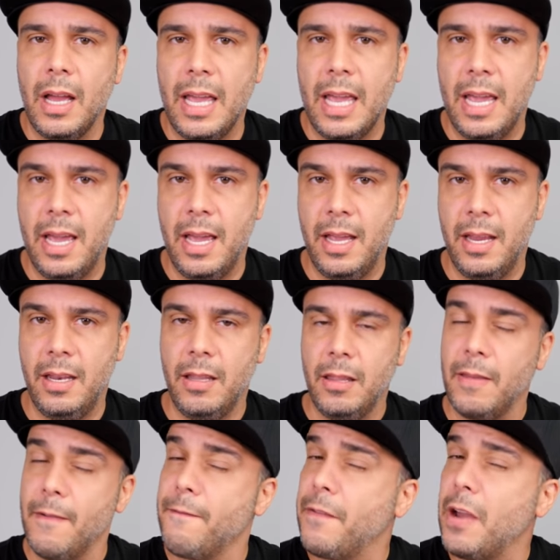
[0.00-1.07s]
in
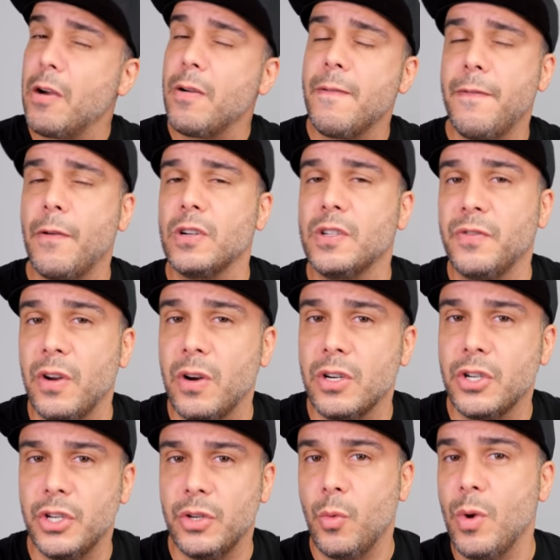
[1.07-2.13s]
the very first
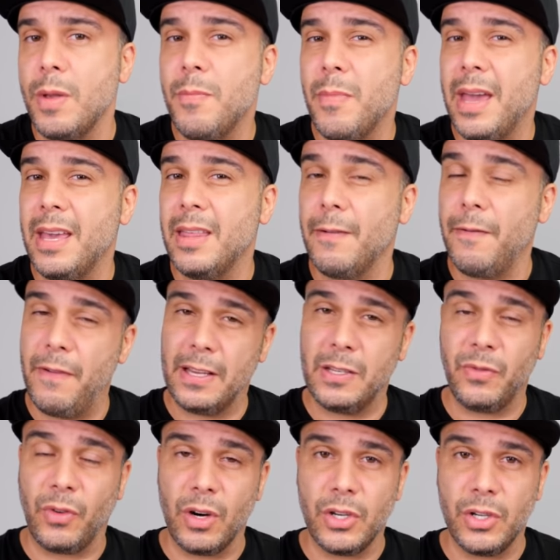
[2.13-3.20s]
version, we made the fixed
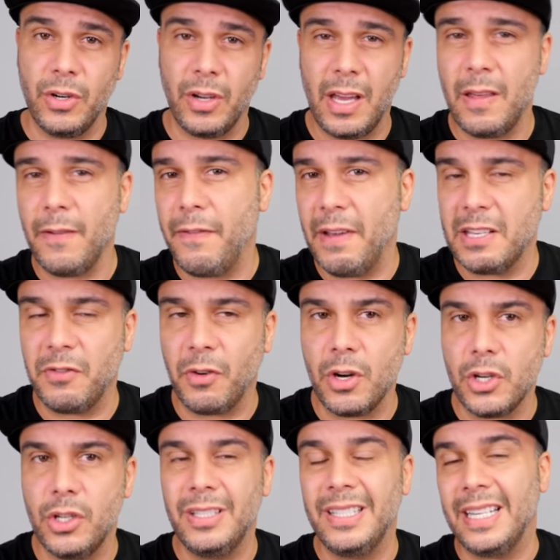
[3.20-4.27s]
version, okay? The fixed
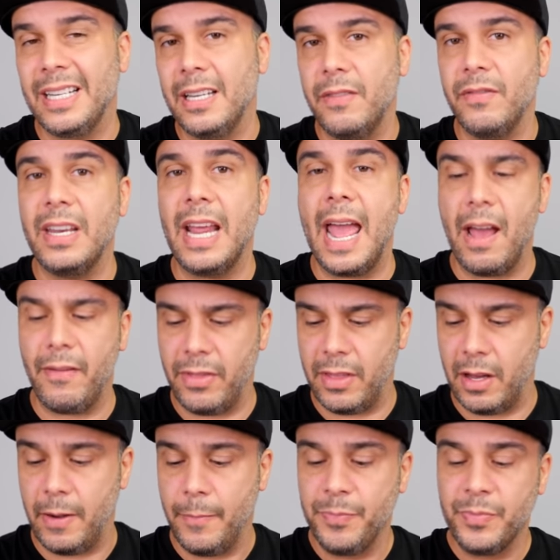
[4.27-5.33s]
version didn't even have
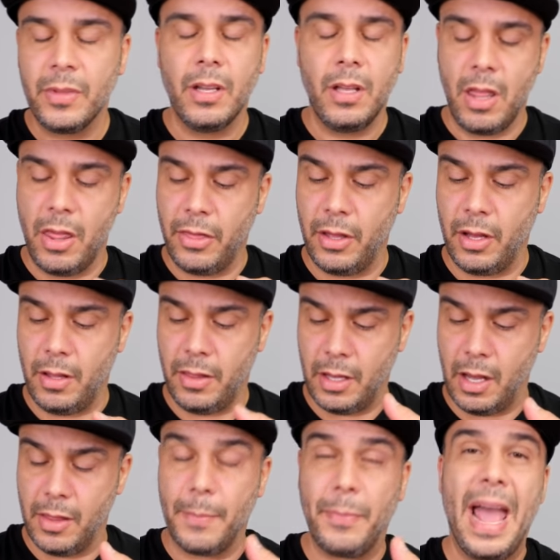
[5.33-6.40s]

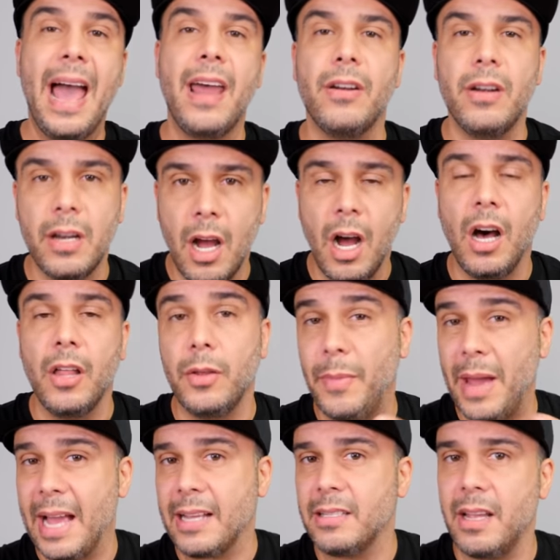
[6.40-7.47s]
the pattern on the
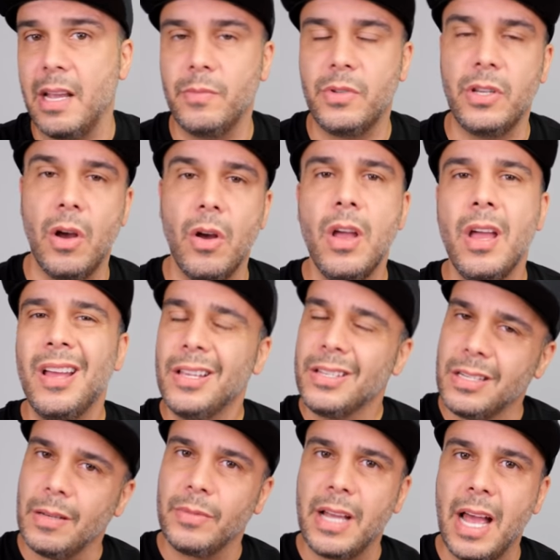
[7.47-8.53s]
back stem. So
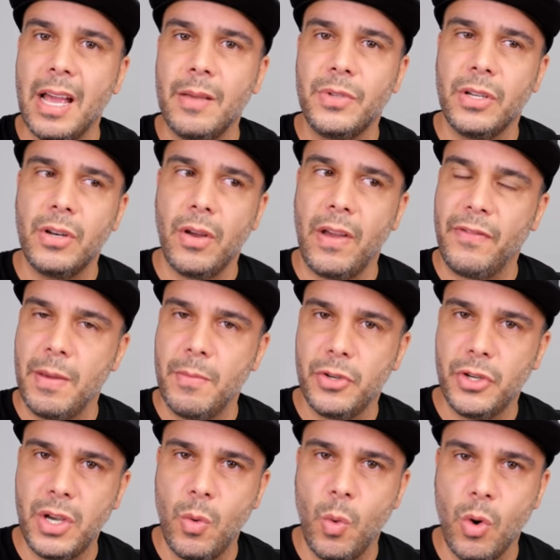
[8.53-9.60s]
sometimes, you know, if the
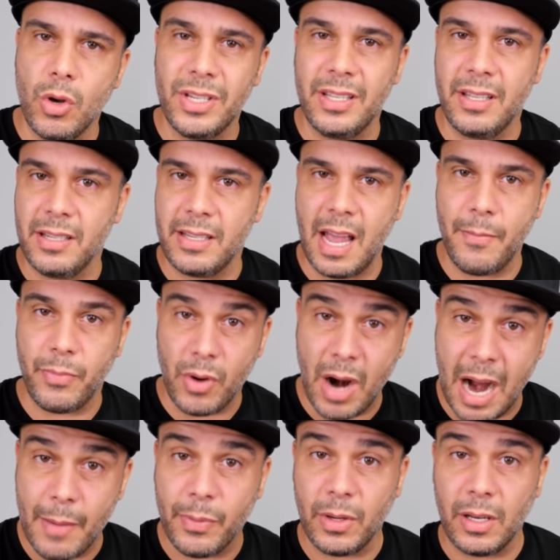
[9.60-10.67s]
machine wasn't designed
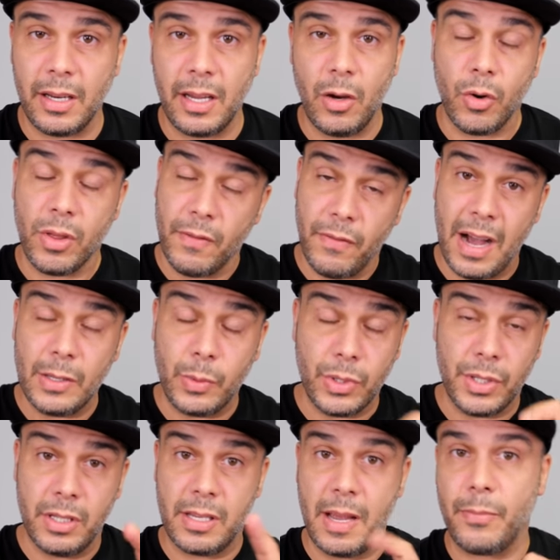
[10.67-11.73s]
properly or the vise
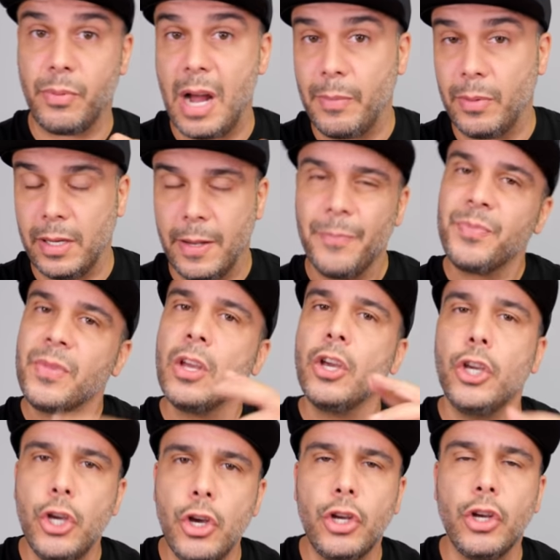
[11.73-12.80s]
wasn't designed properly,
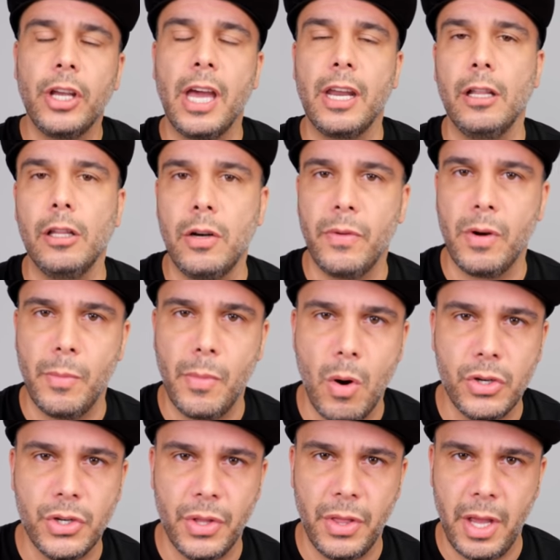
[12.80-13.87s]
you could get a little bit of
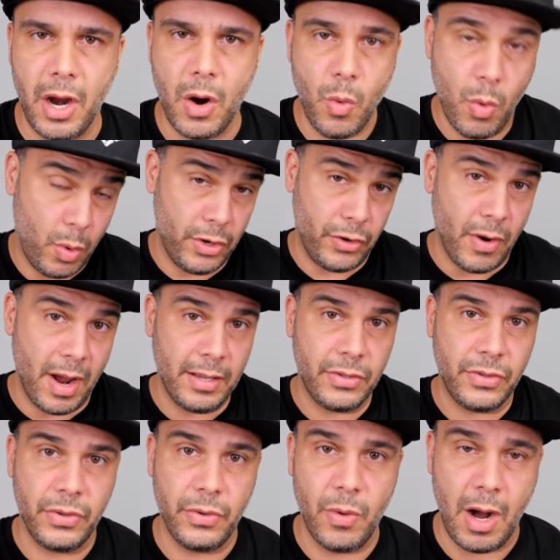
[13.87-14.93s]
motion there when trying
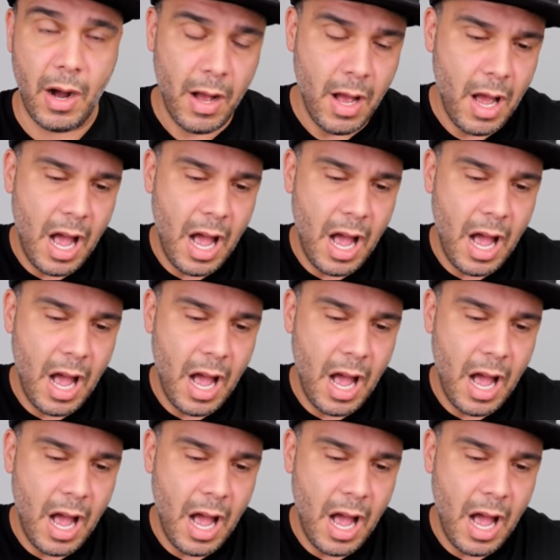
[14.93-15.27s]
to